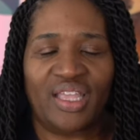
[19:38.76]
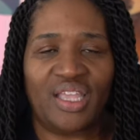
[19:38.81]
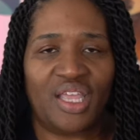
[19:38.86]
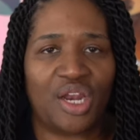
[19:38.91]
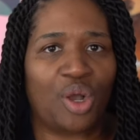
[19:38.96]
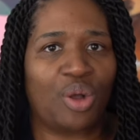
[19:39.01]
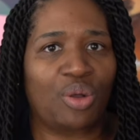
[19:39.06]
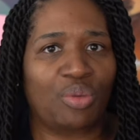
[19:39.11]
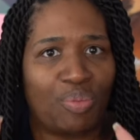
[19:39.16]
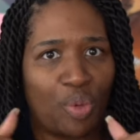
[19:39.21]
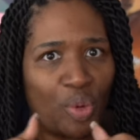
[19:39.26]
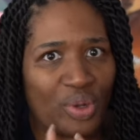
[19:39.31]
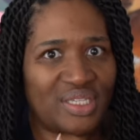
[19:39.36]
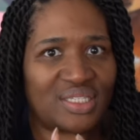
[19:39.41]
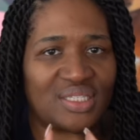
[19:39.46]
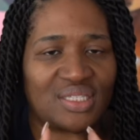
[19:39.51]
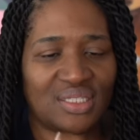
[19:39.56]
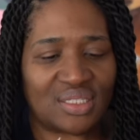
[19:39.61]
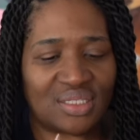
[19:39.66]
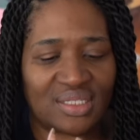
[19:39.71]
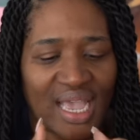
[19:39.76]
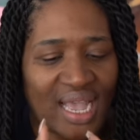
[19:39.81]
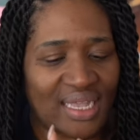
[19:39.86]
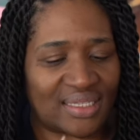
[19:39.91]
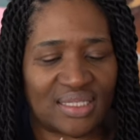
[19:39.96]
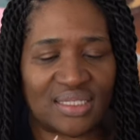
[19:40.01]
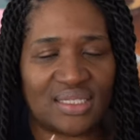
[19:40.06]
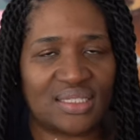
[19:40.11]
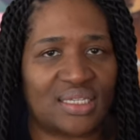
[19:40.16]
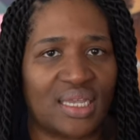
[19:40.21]
you know, boys,
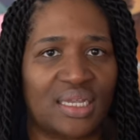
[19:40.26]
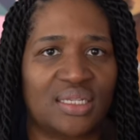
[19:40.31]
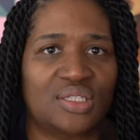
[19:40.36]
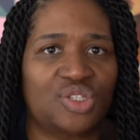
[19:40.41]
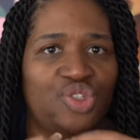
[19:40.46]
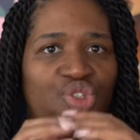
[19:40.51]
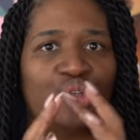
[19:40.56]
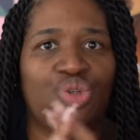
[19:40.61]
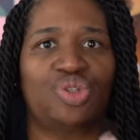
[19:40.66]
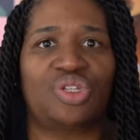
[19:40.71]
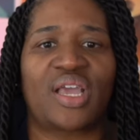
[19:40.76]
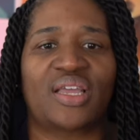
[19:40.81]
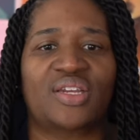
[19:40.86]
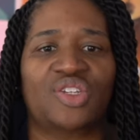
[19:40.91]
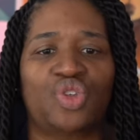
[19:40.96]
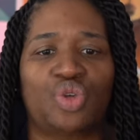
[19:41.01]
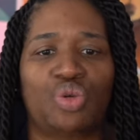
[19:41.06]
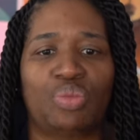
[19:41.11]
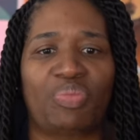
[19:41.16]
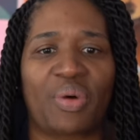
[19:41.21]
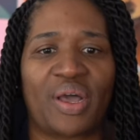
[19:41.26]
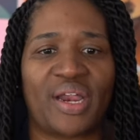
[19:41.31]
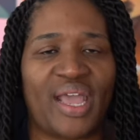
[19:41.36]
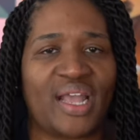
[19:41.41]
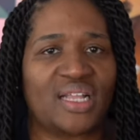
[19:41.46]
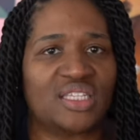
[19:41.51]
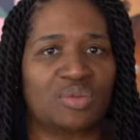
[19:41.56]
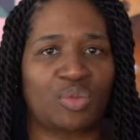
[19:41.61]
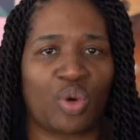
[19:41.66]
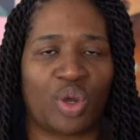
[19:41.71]
dads and sons do tend to butt
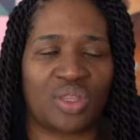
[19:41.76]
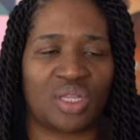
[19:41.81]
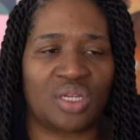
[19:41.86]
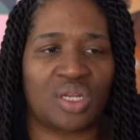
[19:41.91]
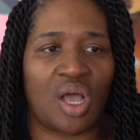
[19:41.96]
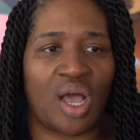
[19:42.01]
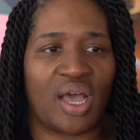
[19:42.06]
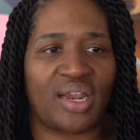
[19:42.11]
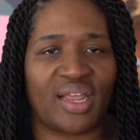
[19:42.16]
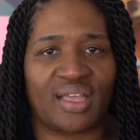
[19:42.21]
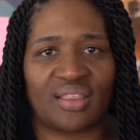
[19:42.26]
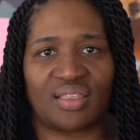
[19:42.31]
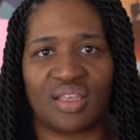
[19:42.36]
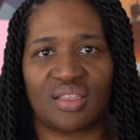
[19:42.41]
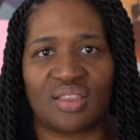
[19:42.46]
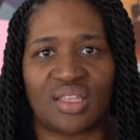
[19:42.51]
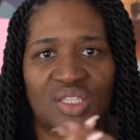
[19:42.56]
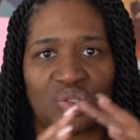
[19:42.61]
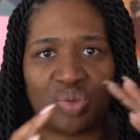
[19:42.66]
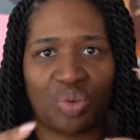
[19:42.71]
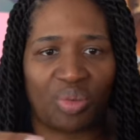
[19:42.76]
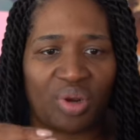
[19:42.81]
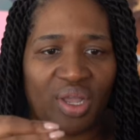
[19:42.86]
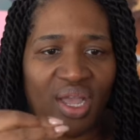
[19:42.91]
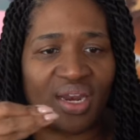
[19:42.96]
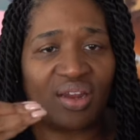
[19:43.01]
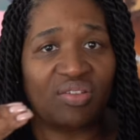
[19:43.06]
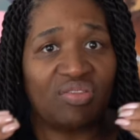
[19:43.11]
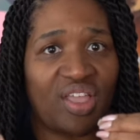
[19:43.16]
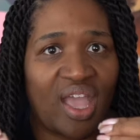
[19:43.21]
heads more than not. And I think that's what we're
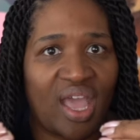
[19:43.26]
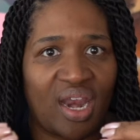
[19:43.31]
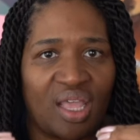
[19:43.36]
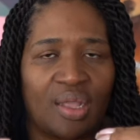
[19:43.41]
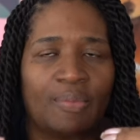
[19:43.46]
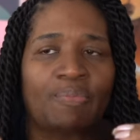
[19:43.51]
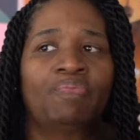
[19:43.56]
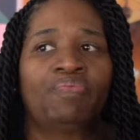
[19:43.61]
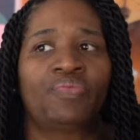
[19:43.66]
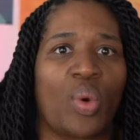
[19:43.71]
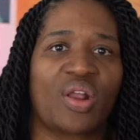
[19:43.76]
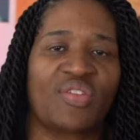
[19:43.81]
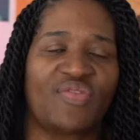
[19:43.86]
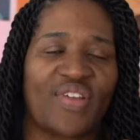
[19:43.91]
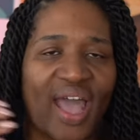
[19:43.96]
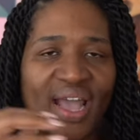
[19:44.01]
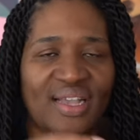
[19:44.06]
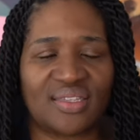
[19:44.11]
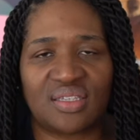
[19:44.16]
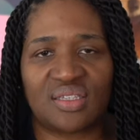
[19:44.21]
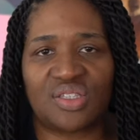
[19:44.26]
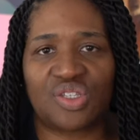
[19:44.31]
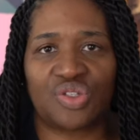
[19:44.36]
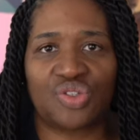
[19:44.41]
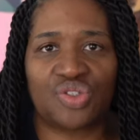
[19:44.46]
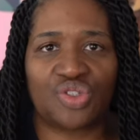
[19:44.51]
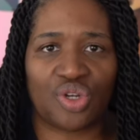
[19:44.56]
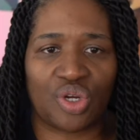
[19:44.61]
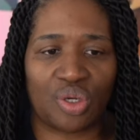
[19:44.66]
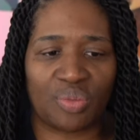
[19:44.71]
kind of getting, where Vax is
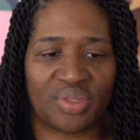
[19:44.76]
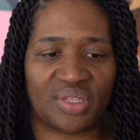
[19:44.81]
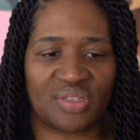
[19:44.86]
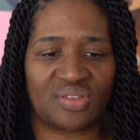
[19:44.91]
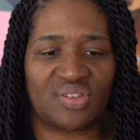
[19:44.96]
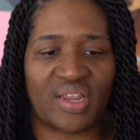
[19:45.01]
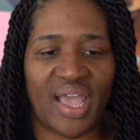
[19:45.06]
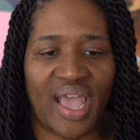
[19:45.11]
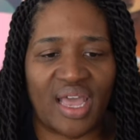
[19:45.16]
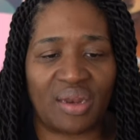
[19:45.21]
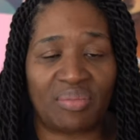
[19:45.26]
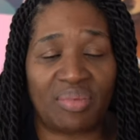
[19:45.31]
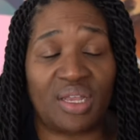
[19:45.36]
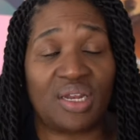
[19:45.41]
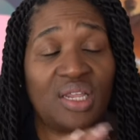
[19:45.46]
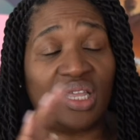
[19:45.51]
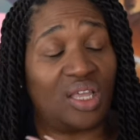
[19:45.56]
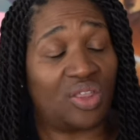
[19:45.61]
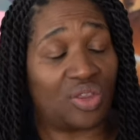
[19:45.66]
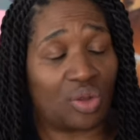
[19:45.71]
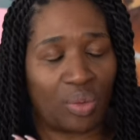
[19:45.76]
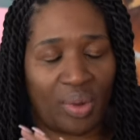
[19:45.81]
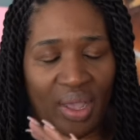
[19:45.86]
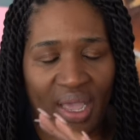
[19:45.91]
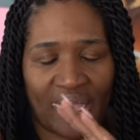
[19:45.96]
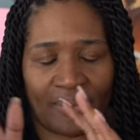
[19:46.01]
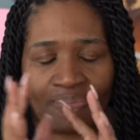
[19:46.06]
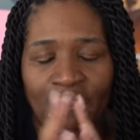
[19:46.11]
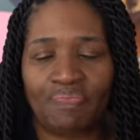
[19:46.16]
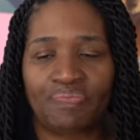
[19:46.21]
concerned with his dad. But either
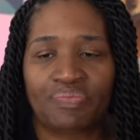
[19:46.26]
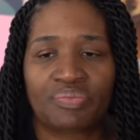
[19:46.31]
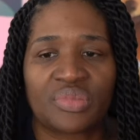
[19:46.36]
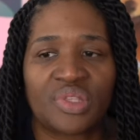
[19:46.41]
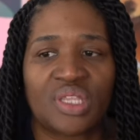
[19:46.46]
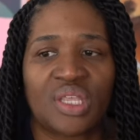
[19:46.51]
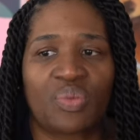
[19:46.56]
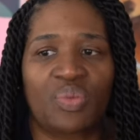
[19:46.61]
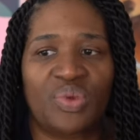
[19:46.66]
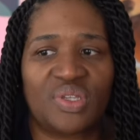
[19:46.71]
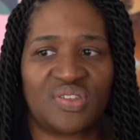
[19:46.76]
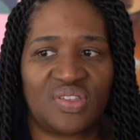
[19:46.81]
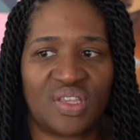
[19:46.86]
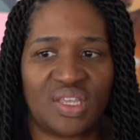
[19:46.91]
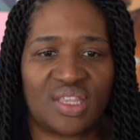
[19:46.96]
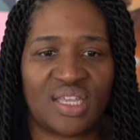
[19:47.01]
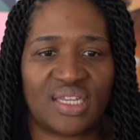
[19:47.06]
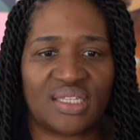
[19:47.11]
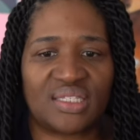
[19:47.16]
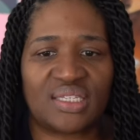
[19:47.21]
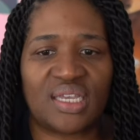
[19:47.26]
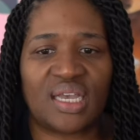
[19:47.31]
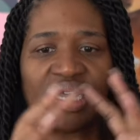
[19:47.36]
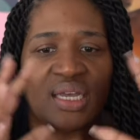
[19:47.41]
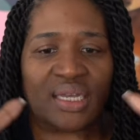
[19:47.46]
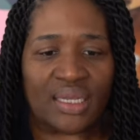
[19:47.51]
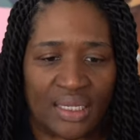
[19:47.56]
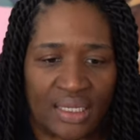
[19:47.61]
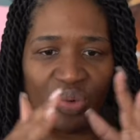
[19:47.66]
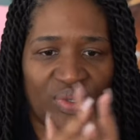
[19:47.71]
way, we see
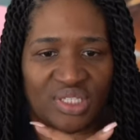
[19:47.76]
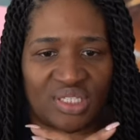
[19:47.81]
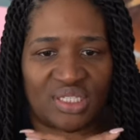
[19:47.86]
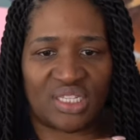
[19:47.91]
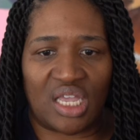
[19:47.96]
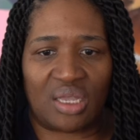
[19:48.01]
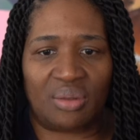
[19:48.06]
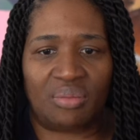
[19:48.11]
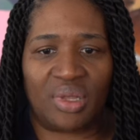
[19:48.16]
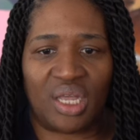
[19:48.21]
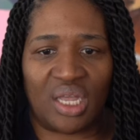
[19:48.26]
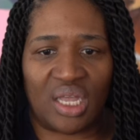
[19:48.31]
that, what's his name?